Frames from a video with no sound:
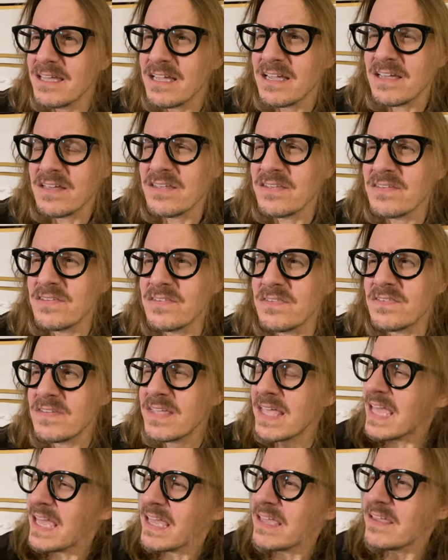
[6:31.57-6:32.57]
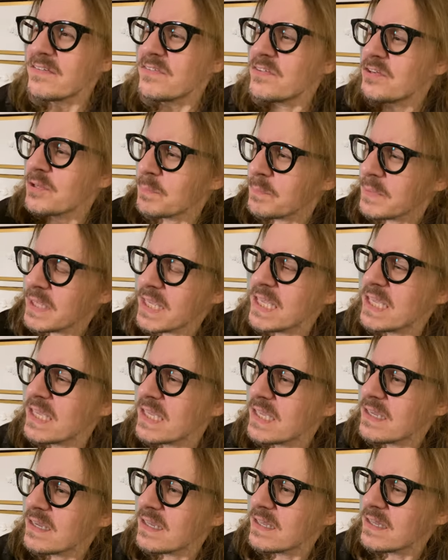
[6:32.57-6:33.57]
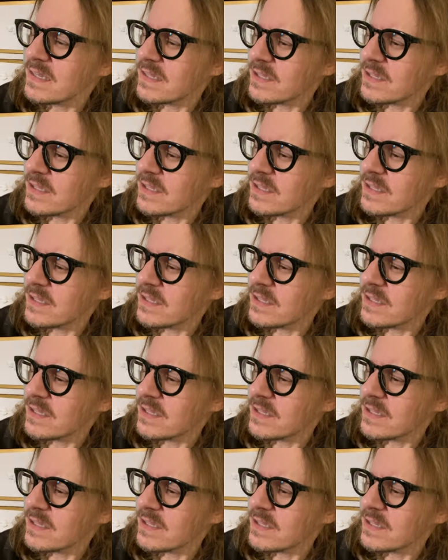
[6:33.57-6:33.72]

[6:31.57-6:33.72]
because gay to me